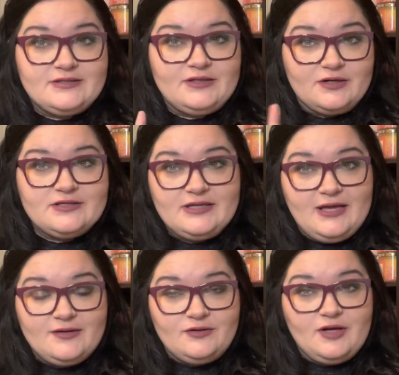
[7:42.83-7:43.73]
There is a
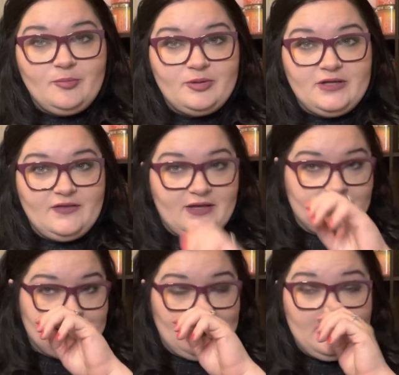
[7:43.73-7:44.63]
candle company that
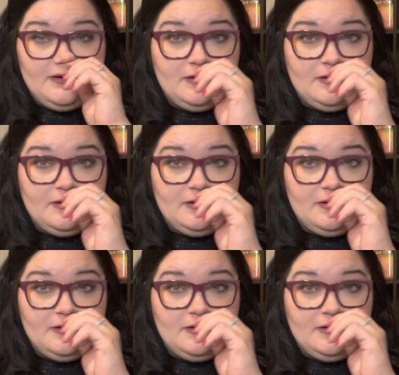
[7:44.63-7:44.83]
has uh,